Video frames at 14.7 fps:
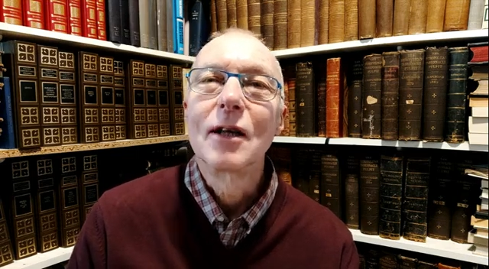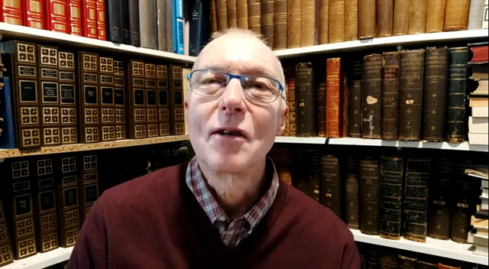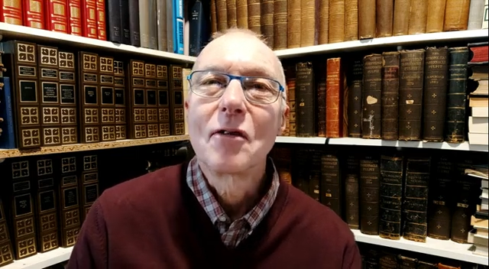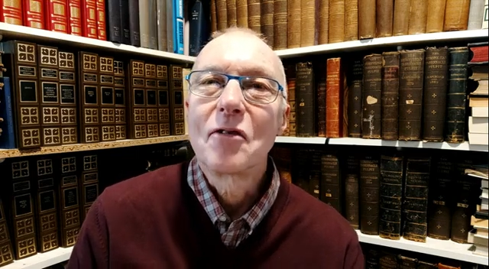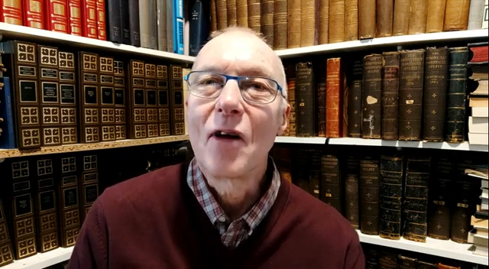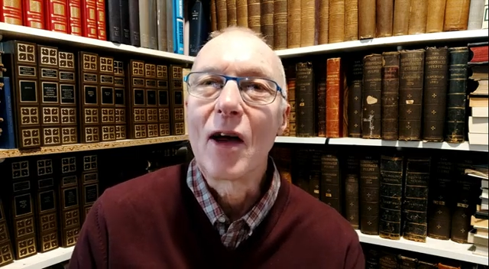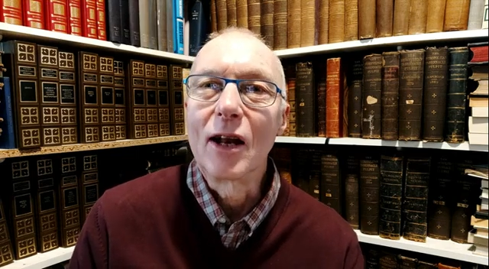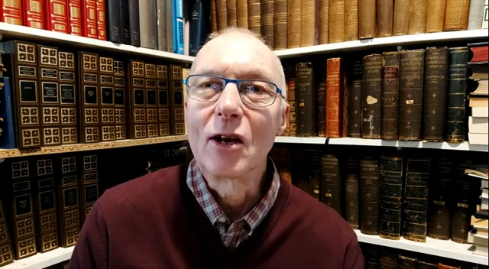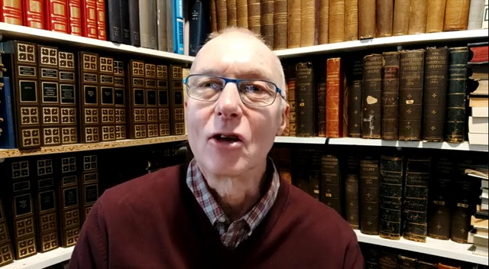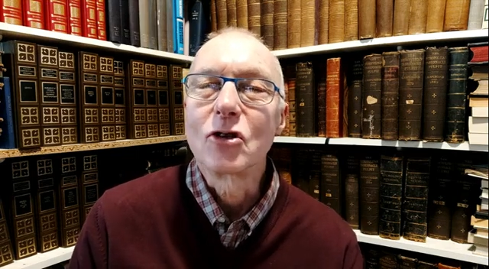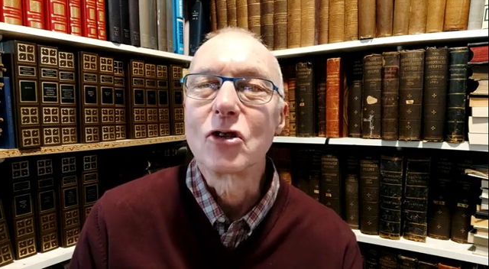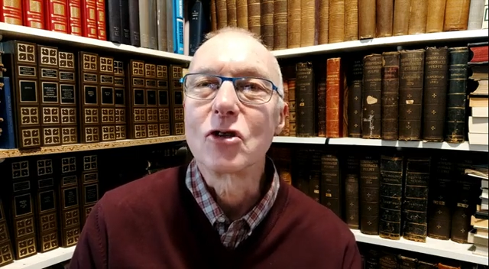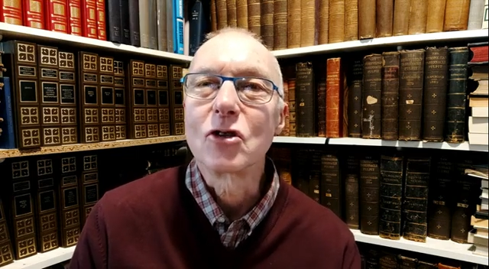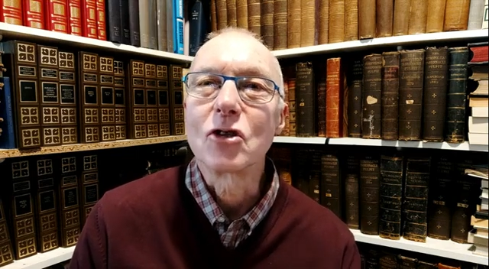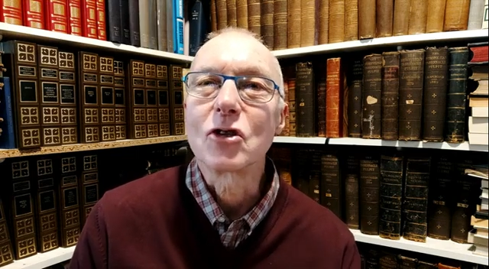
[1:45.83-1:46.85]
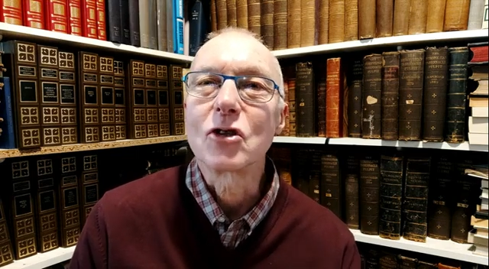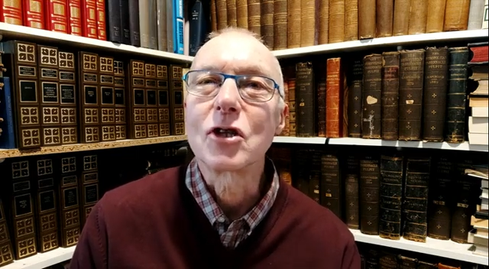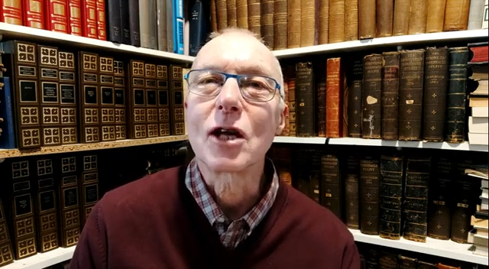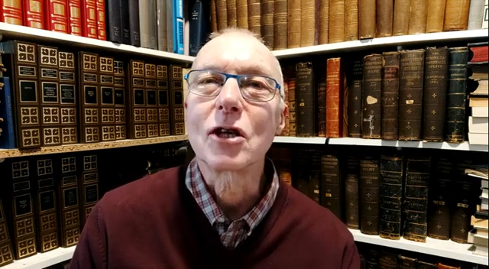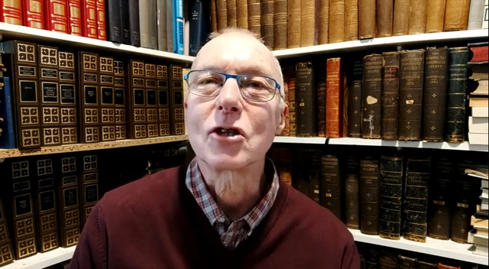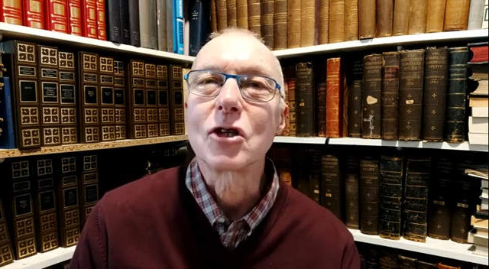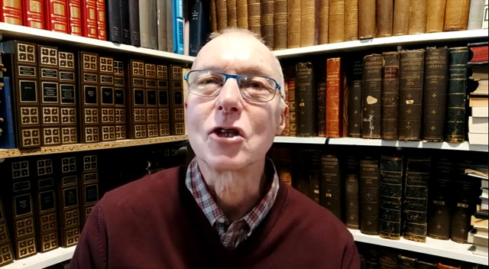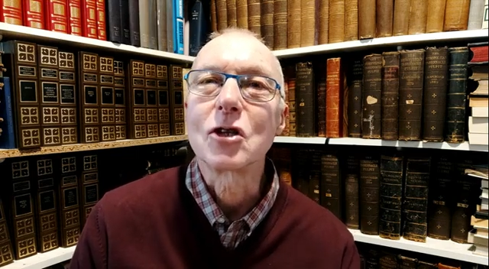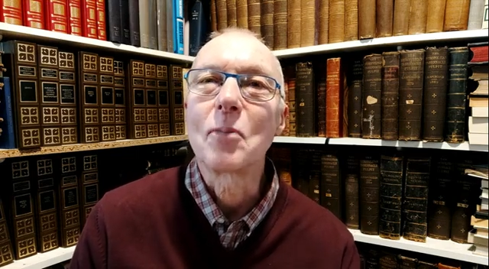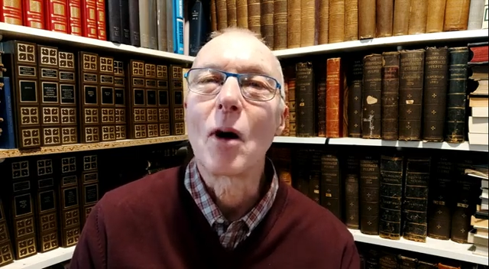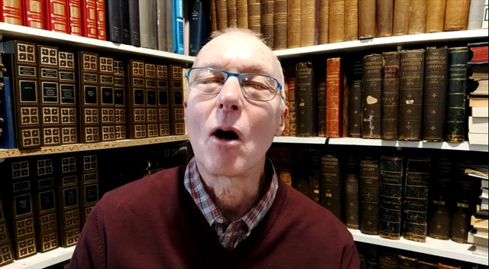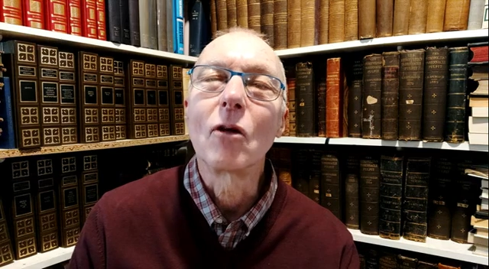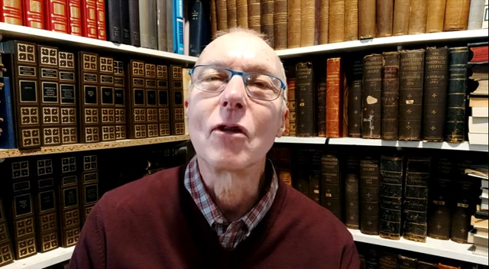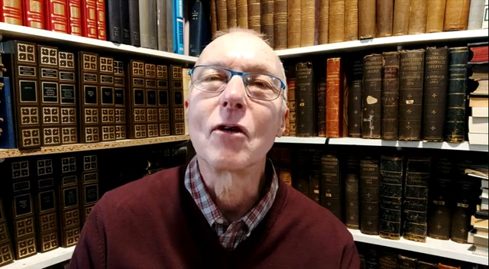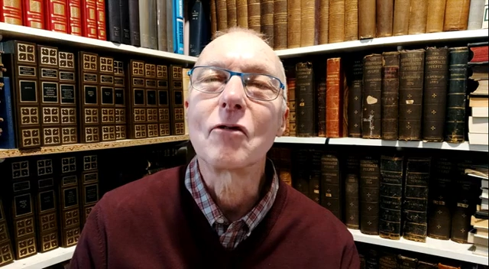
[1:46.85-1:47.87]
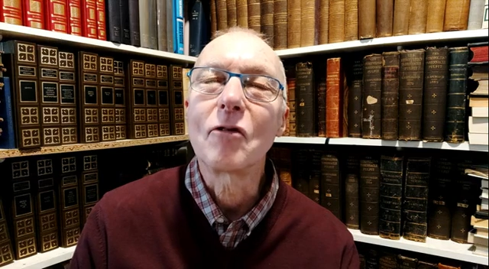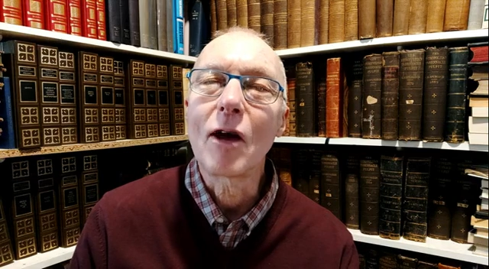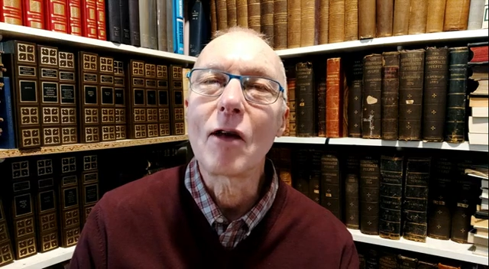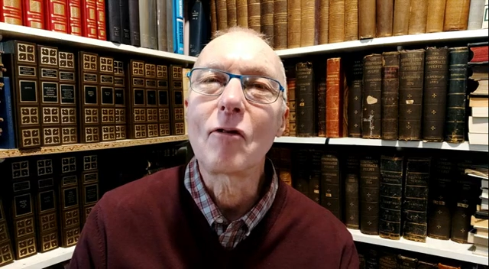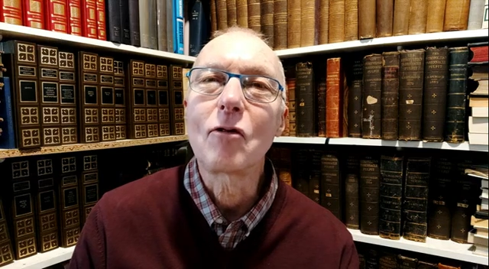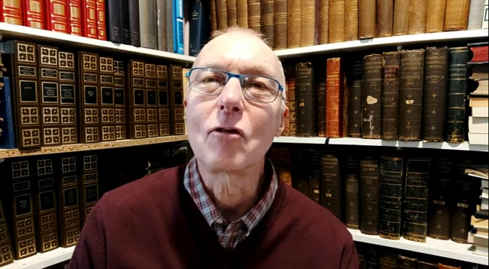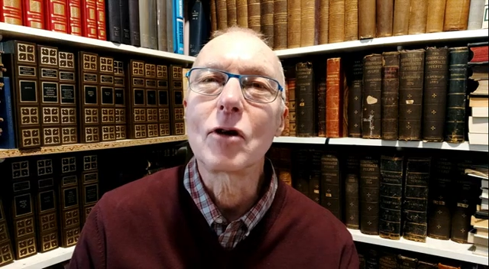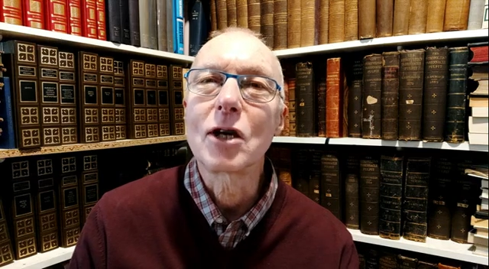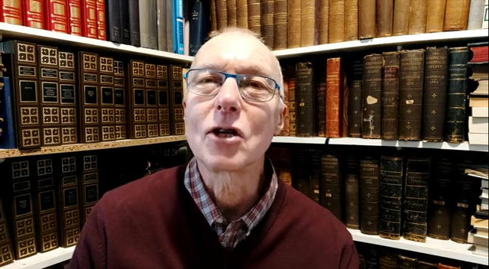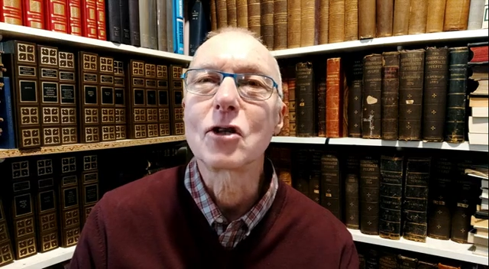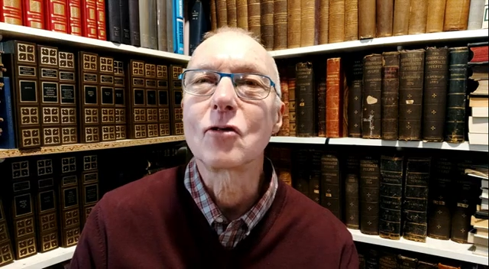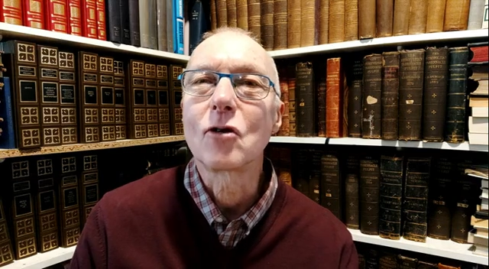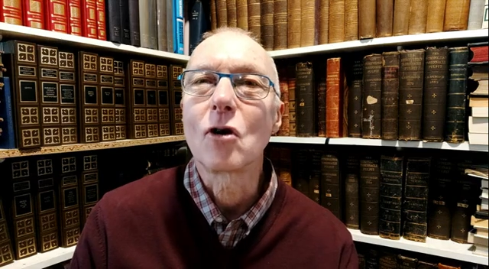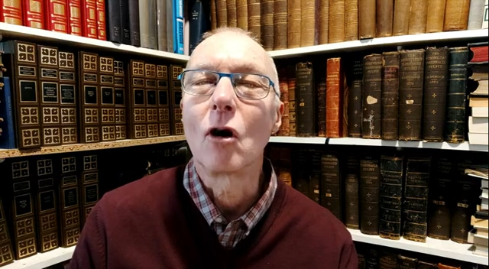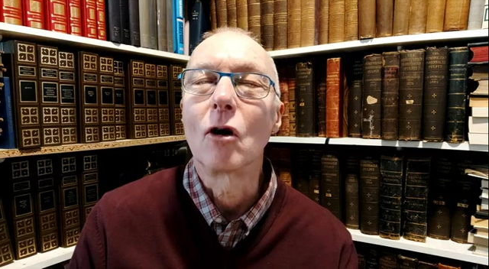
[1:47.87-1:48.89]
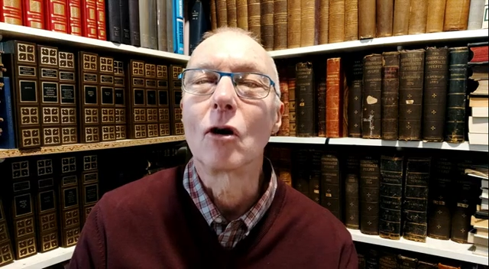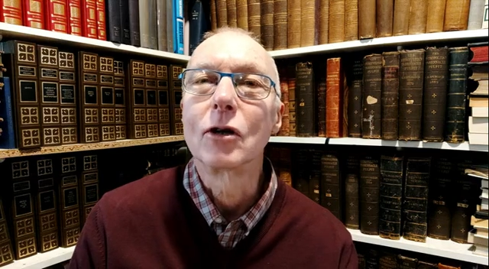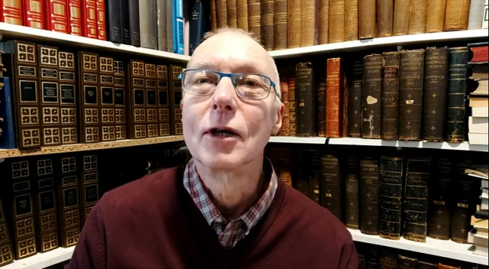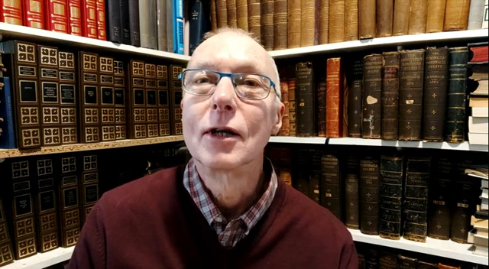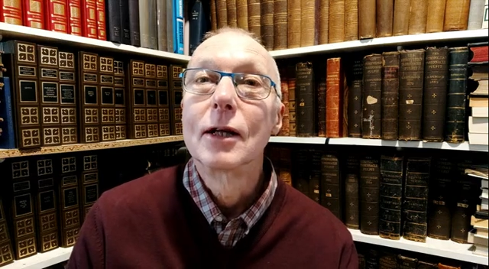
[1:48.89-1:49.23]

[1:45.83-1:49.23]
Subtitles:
failures and successes, but on the faithfulness of God,